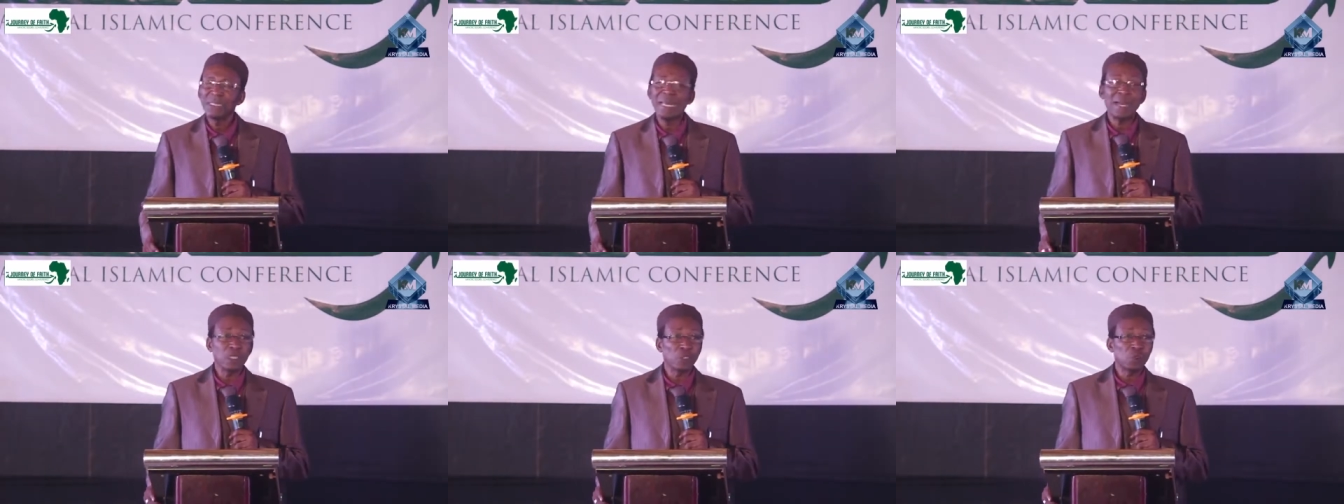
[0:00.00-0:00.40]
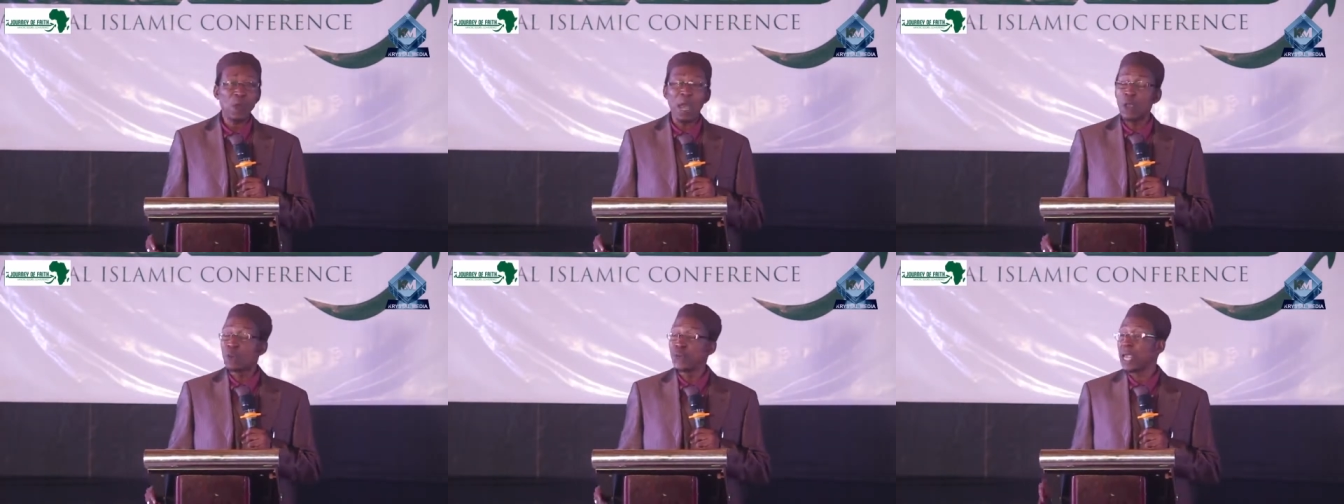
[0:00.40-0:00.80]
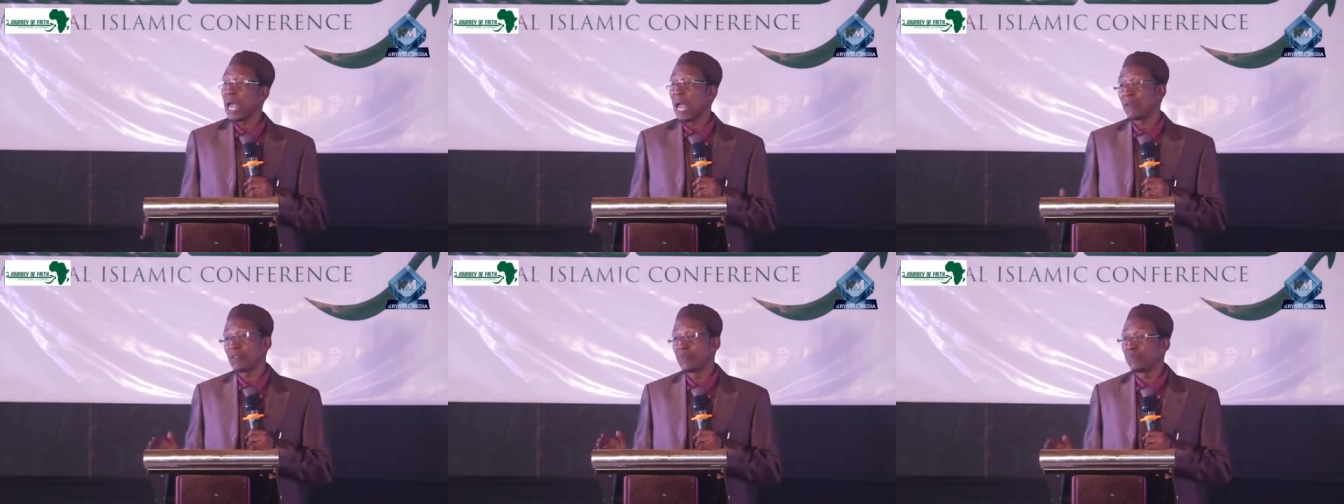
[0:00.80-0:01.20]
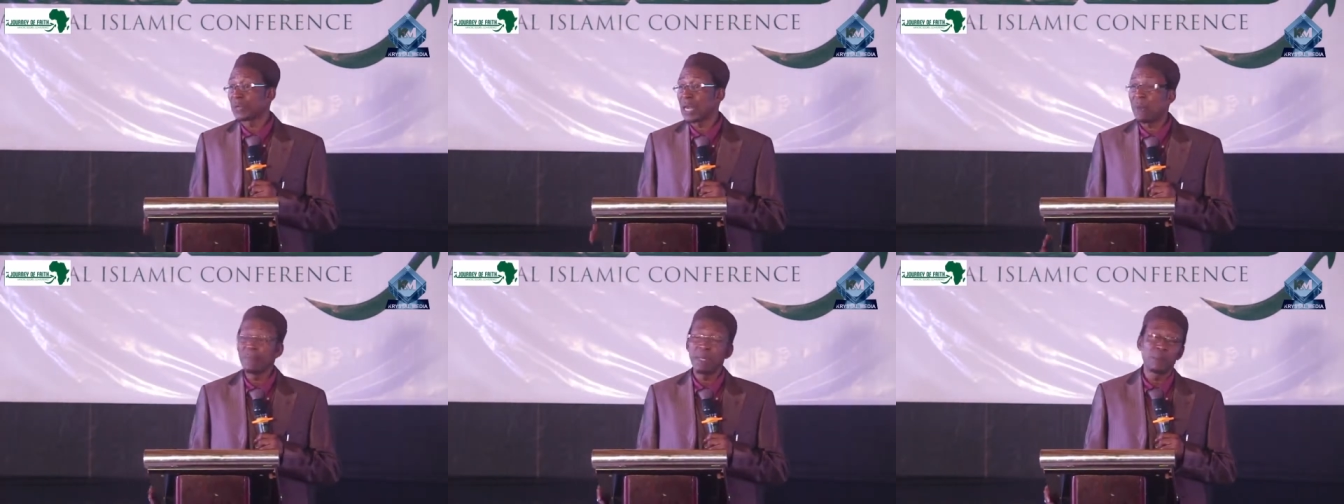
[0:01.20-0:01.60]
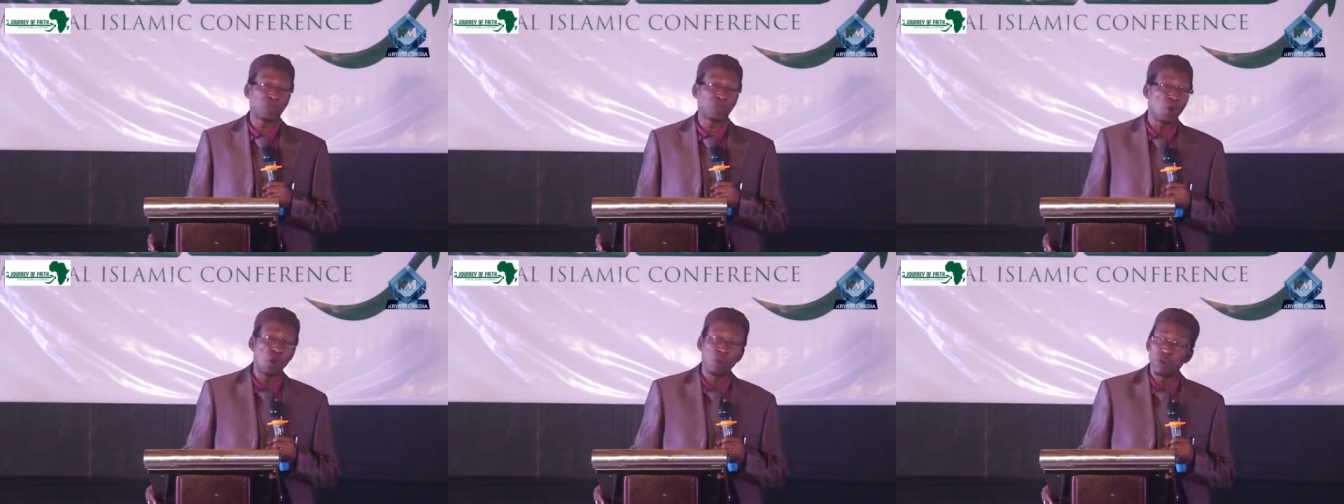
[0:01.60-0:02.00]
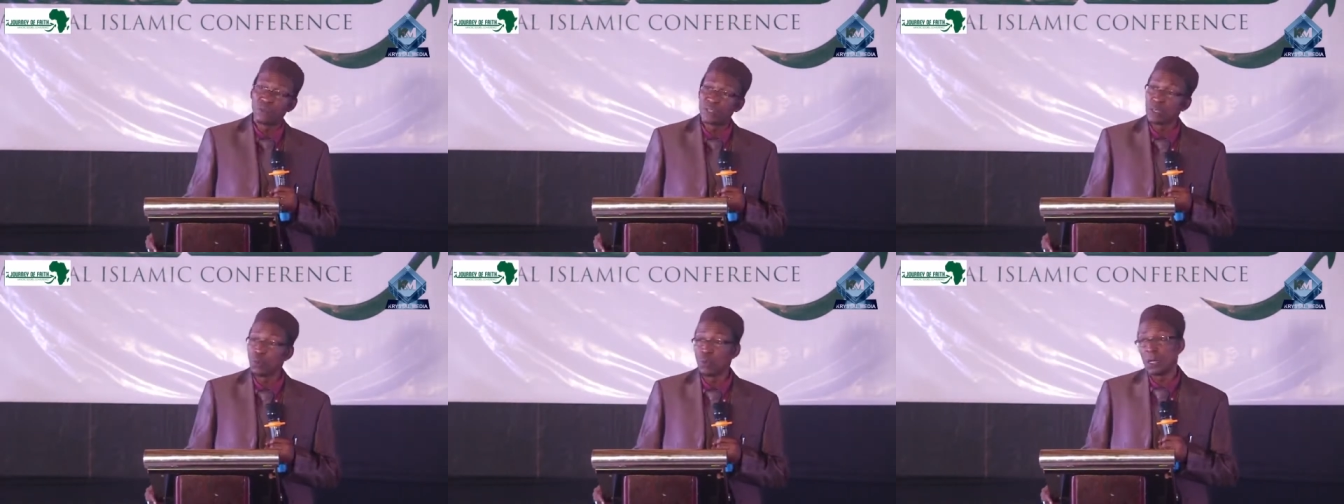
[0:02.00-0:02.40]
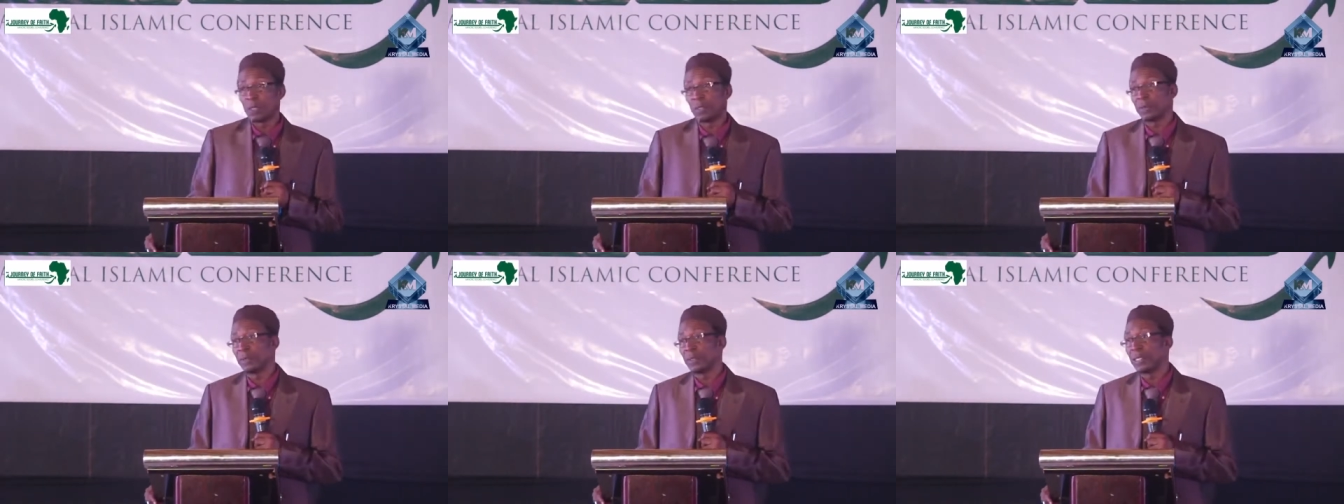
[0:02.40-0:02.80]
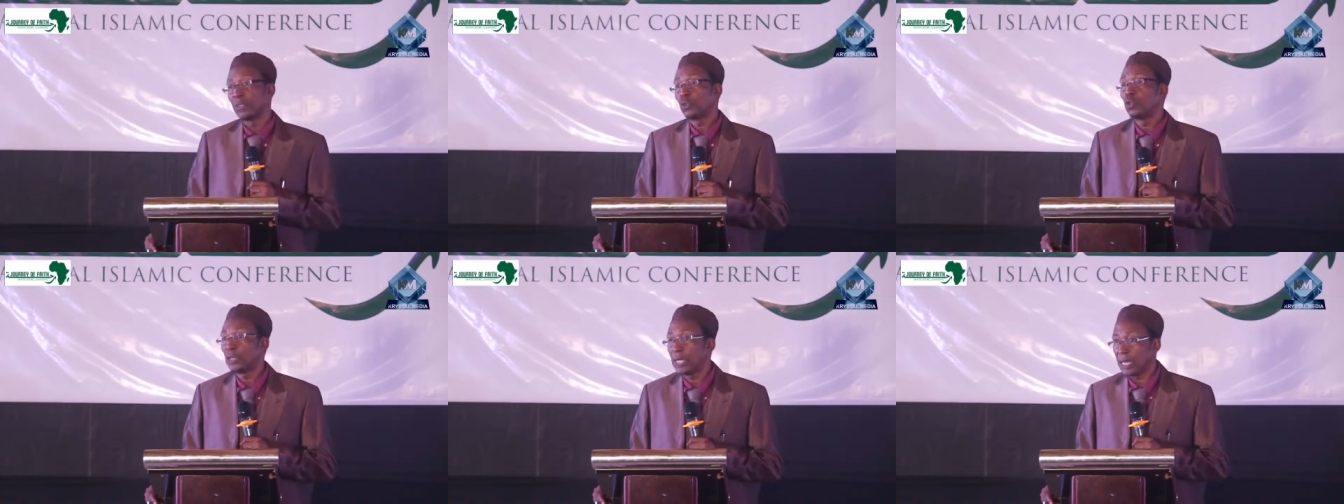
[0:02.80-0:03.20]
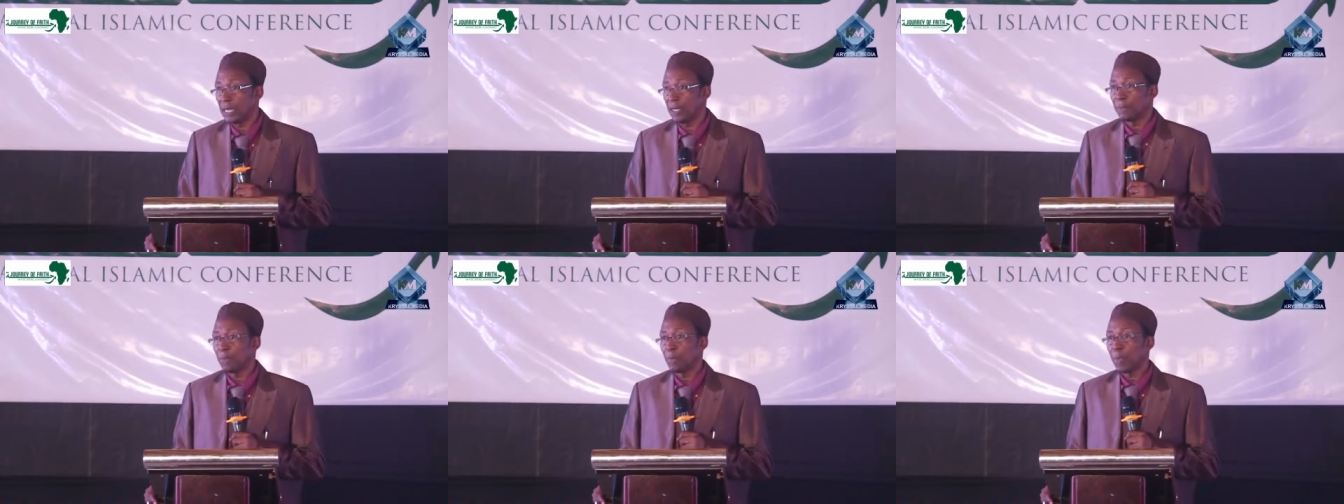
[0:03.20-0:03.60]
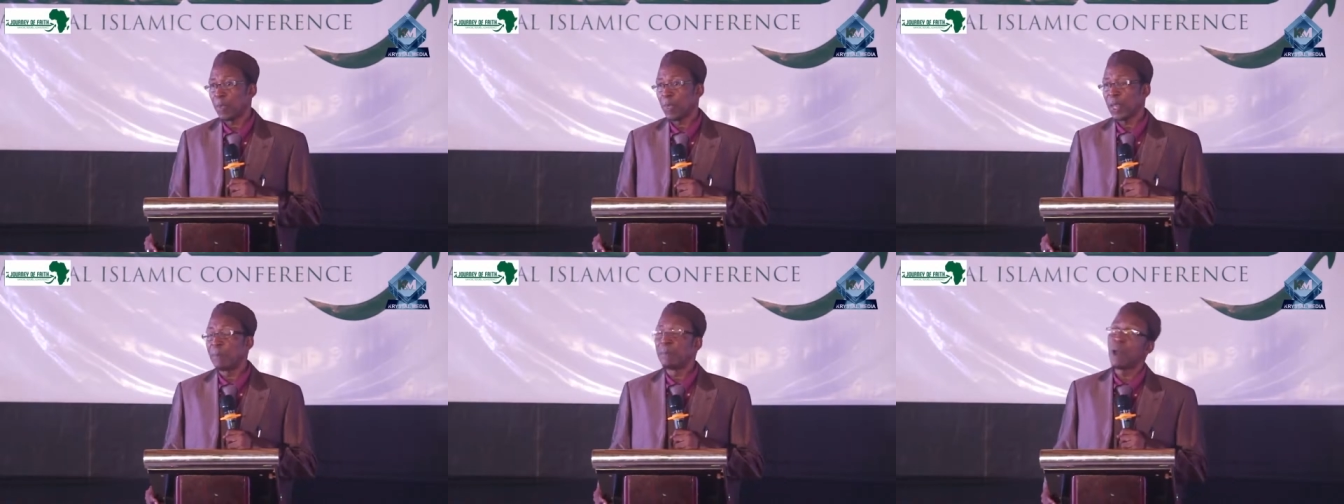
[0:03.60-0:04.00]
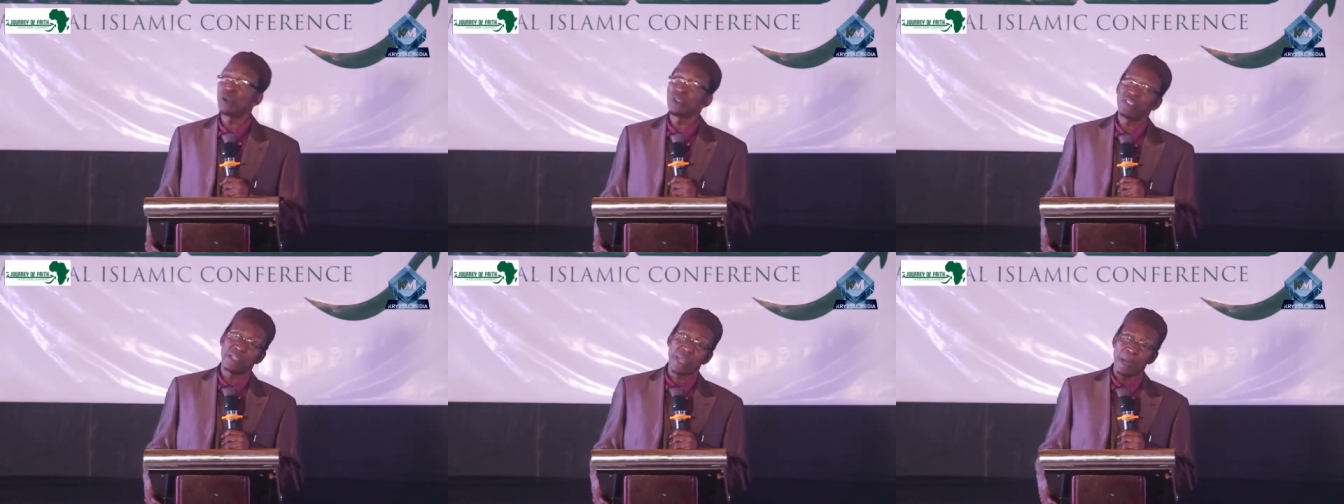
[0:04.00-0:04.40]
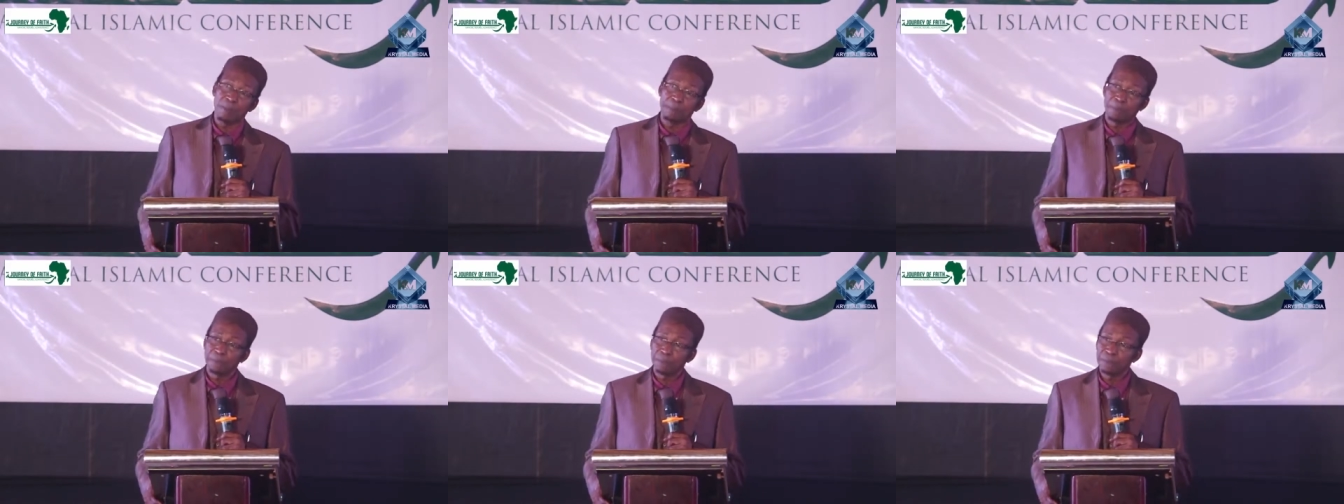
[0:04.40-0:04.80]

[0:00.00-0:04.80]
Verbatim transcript: That is why we're having problems all over the world today about Islam.